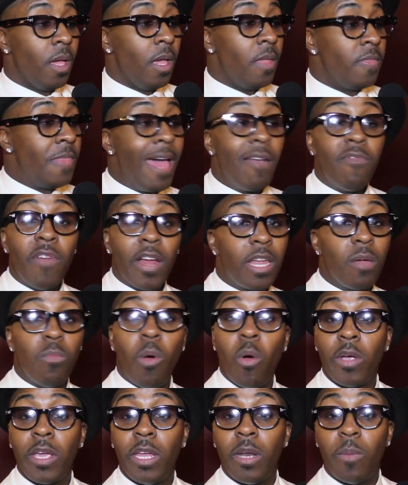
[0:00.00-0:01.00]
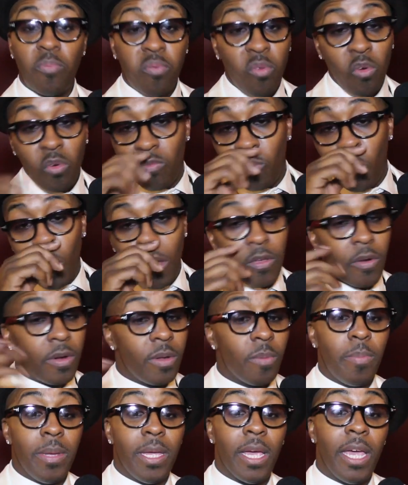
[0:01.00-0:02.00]
that record won't get approved, whether
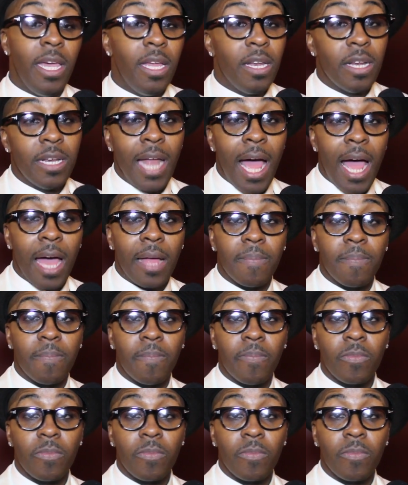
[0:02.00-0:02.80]
it be a hit or not.